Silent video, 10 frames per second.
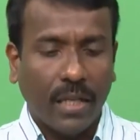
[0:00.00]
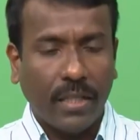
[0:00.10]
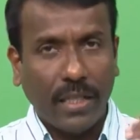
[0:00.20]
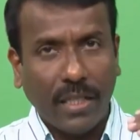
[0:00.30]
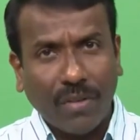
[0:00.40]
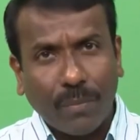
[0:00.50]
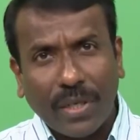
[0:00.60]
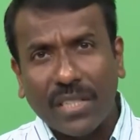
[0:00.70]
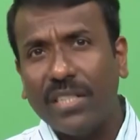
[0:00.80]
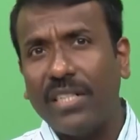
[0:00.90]
then the
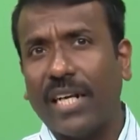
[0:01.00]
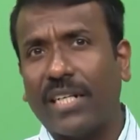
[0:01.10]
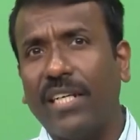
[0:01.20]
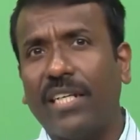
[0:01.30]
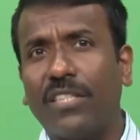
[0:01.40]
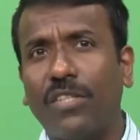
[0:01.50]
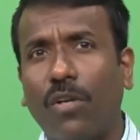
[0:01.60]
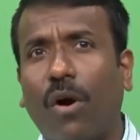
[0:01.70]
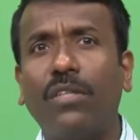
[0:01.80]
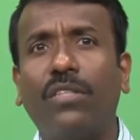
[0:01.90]
evaporation technique is
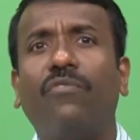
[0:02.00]
not